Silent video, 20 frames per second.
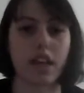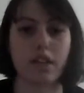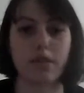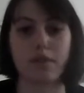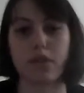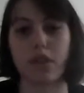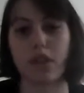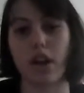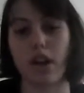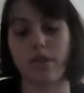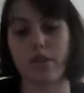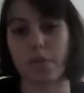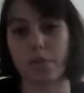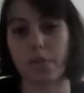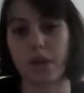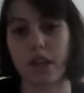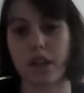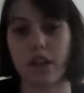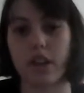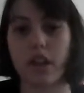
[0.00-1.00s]
kind of
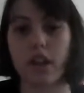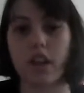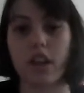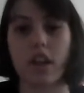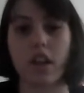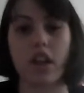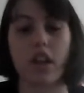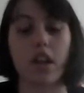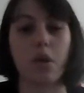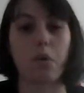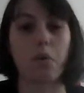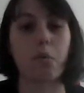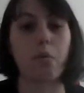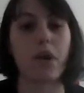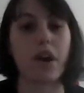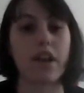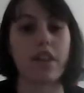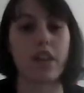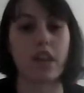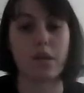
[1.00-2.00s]
government,
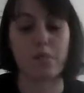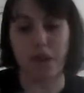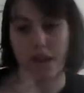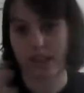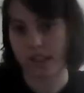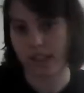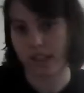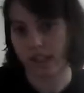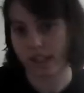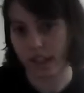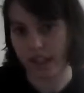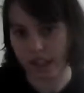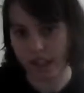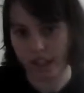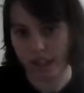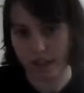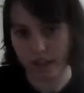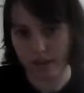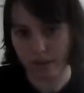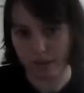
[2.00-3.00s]
where they basically
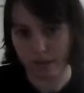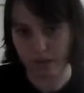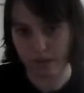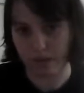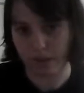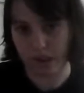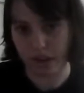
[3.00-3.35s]
give